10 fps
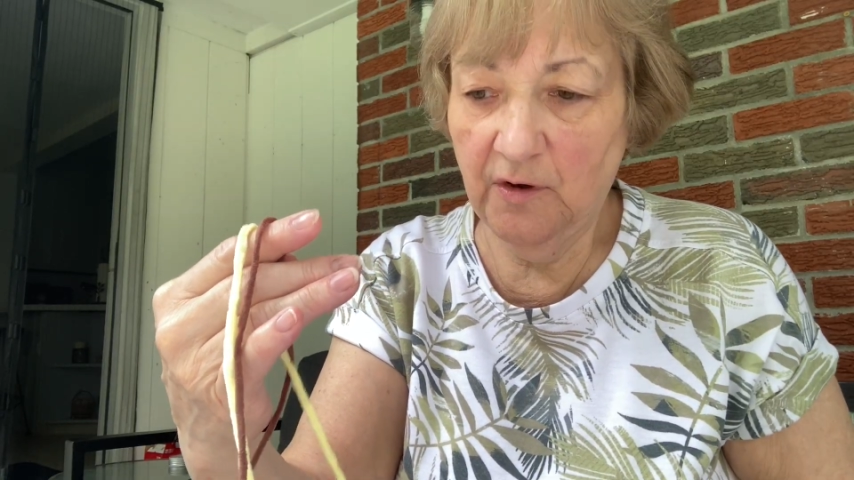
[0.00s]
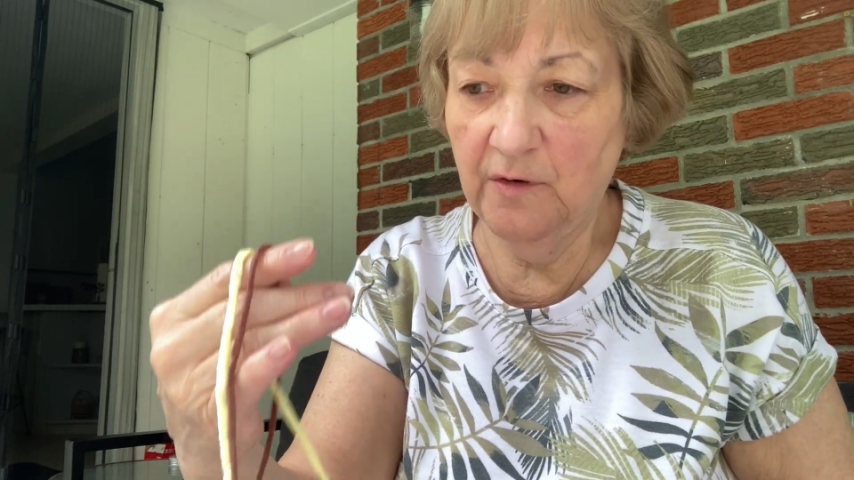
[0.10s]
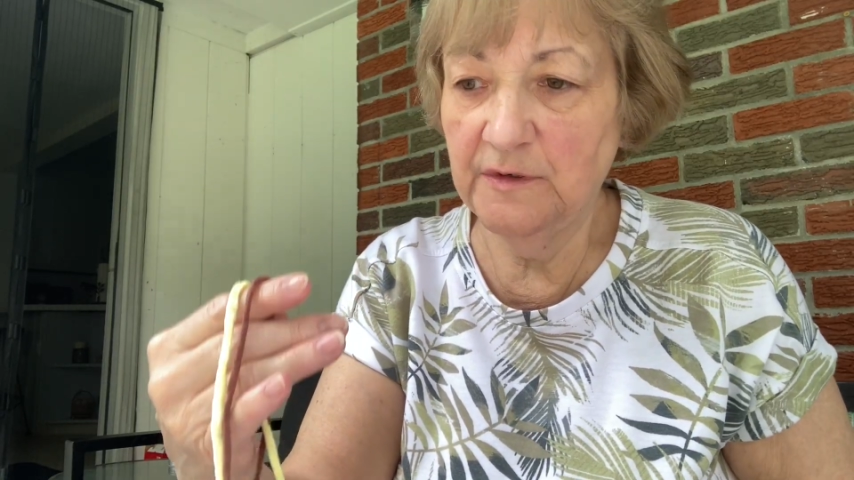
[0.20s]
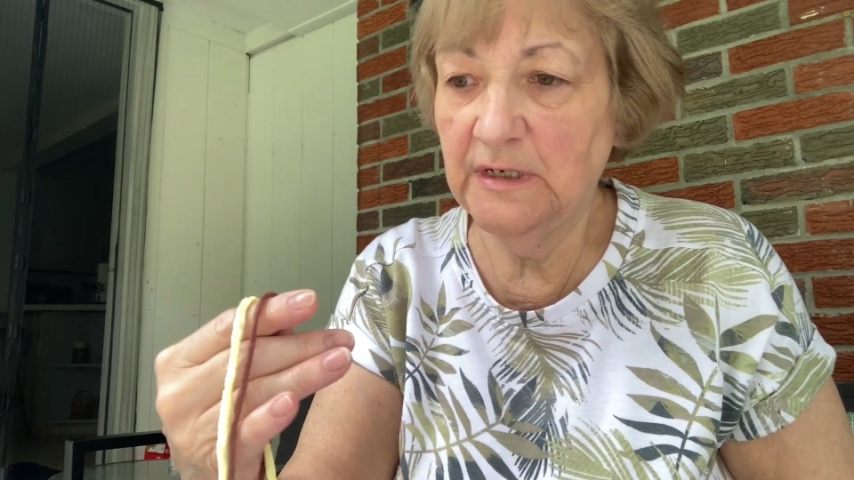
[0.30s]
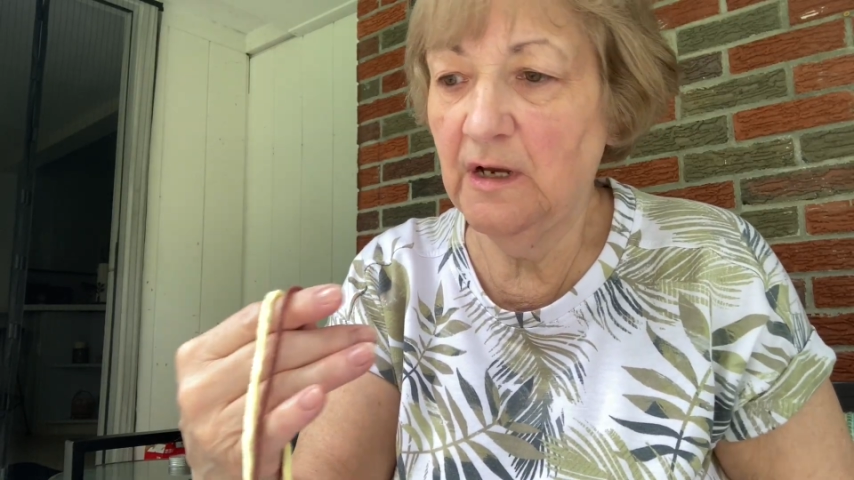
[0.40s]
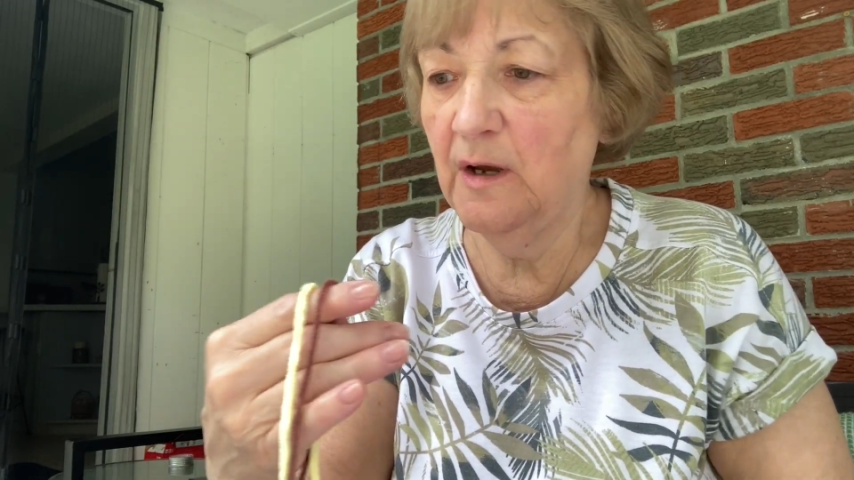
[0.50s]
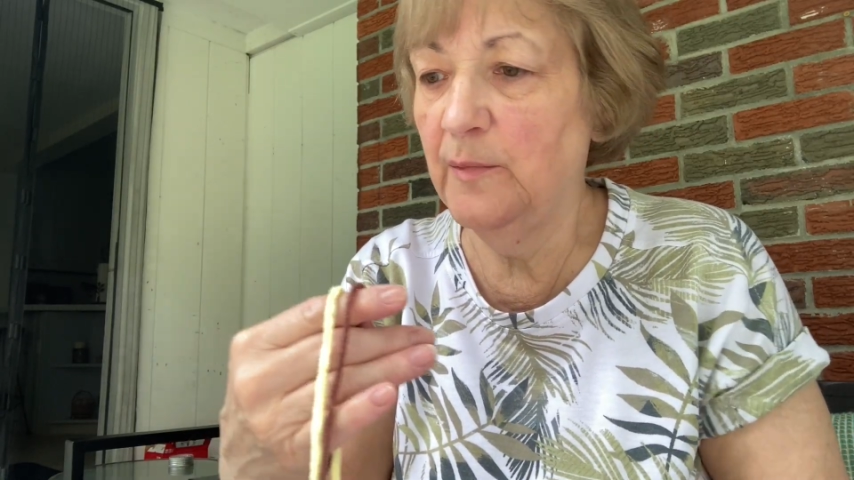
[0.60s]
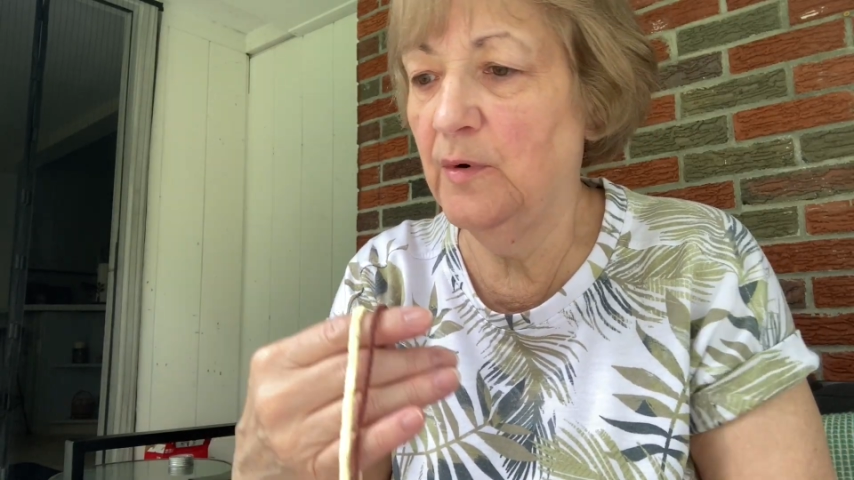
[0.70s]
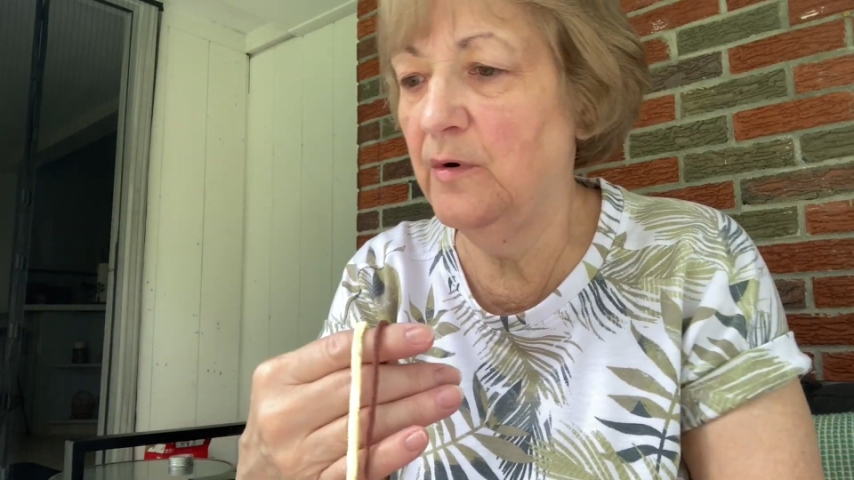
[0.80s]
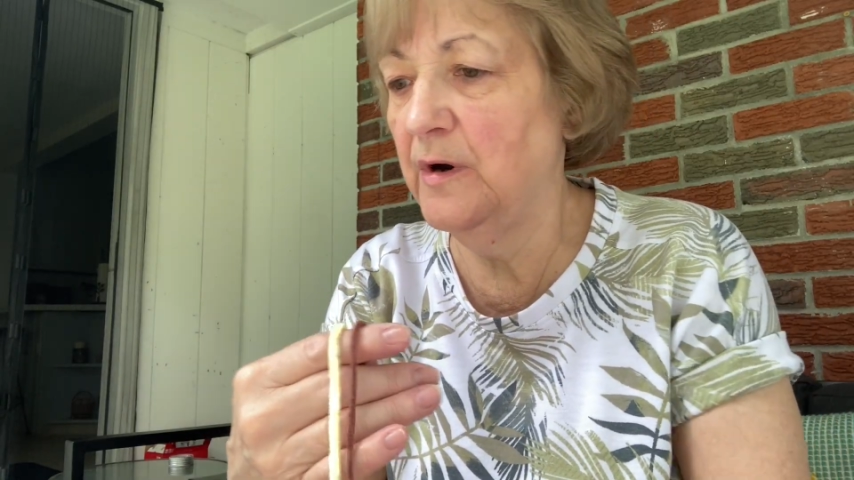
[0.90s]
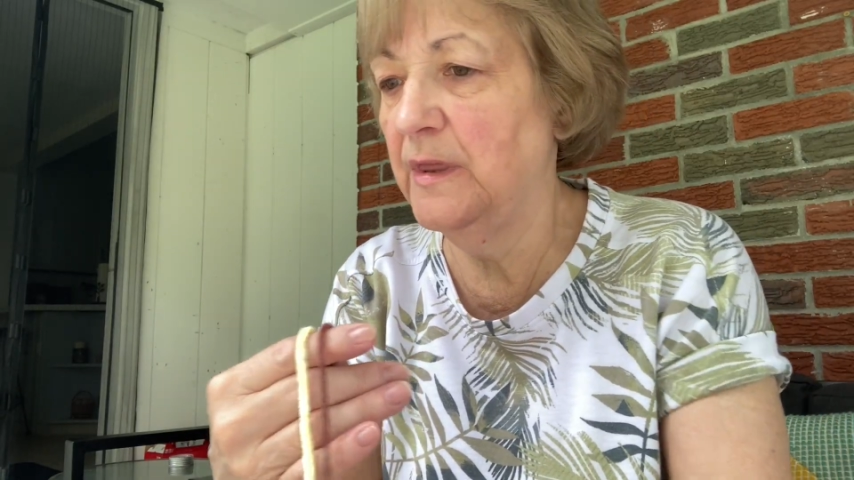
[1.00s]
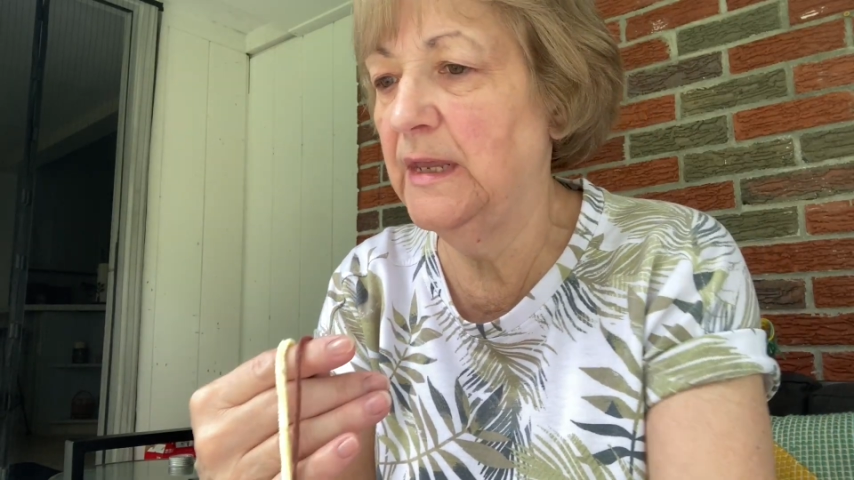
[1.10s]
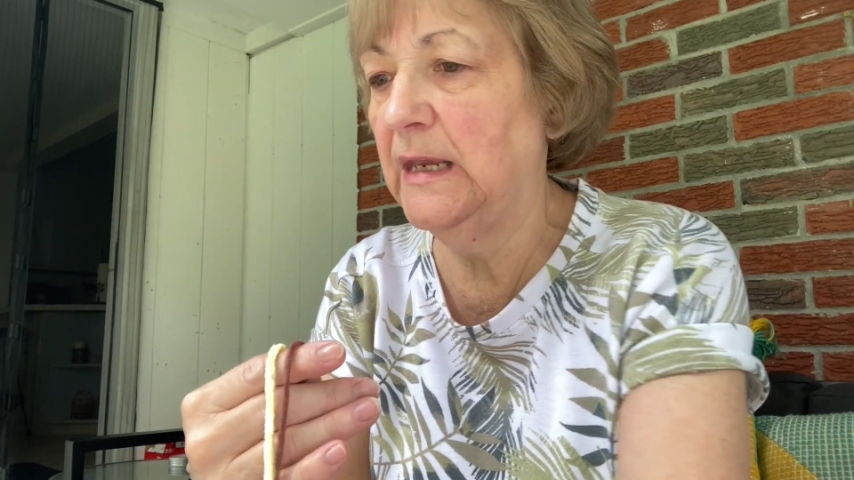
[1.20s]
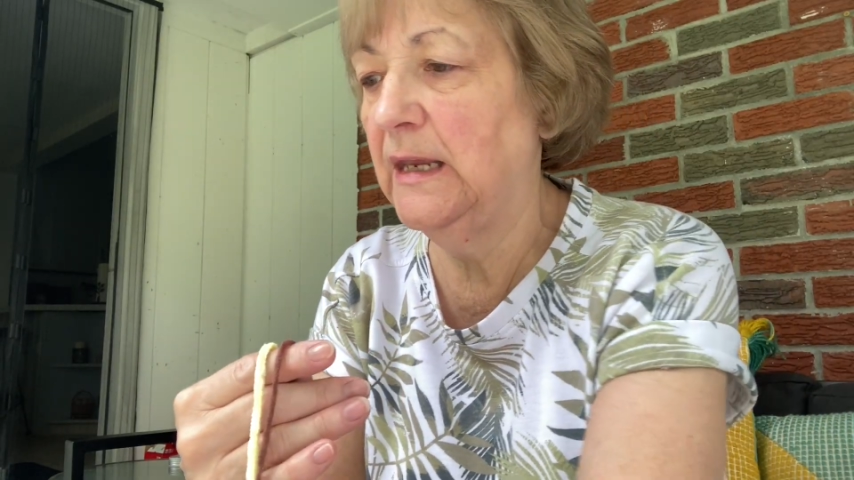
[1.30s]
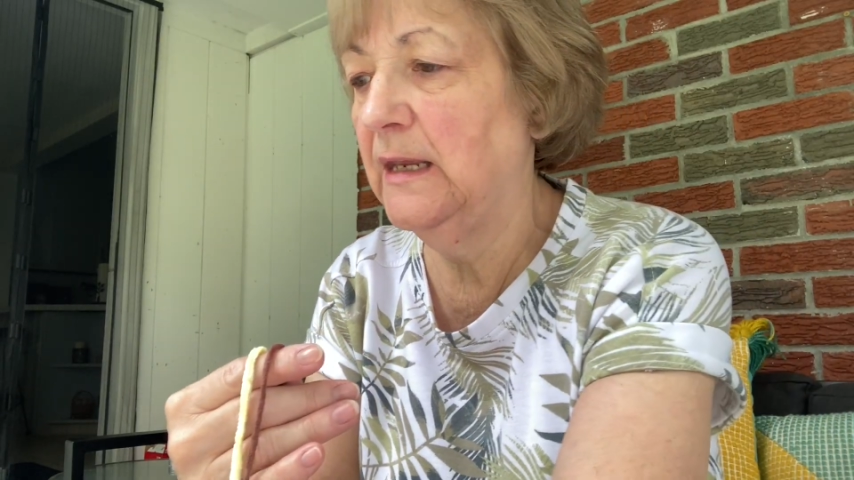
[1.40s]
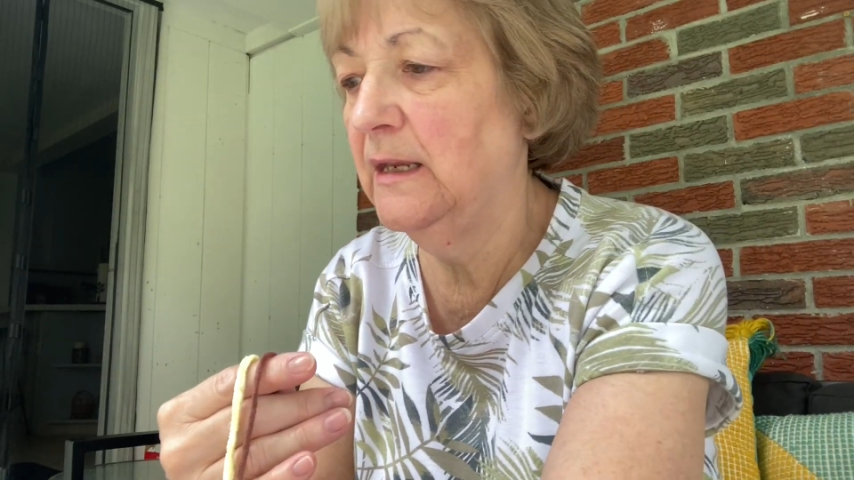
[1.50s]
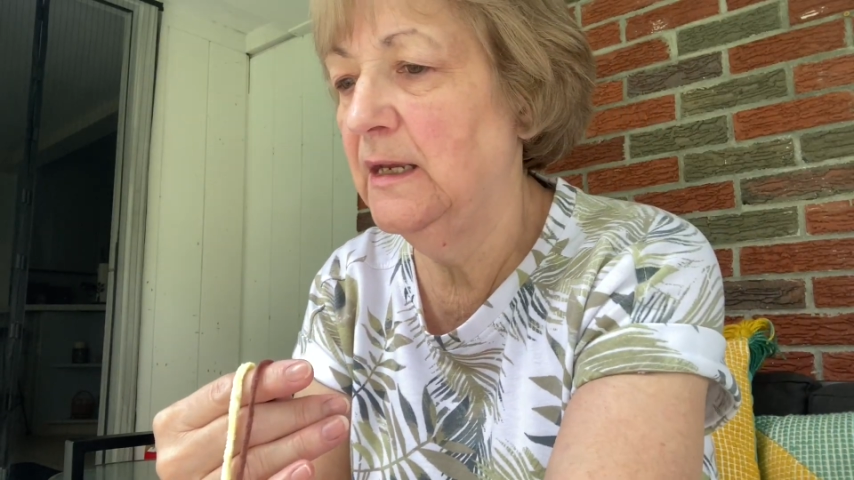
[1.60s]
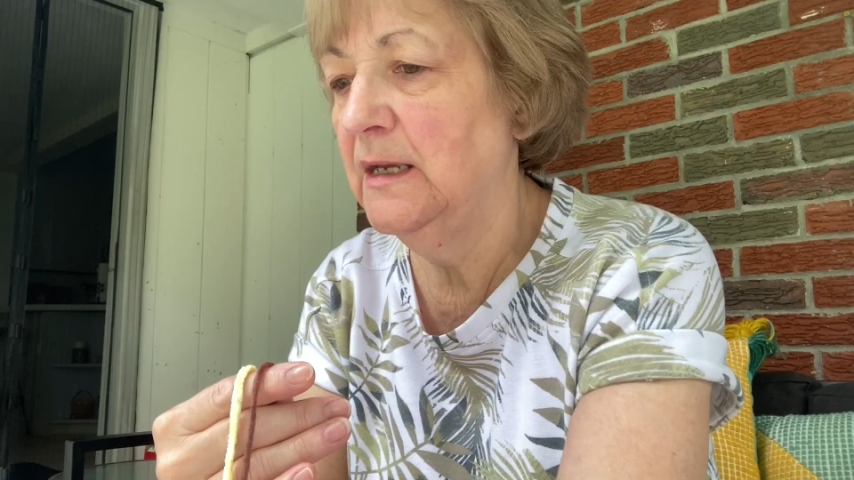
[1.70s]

Cozy Cub or the,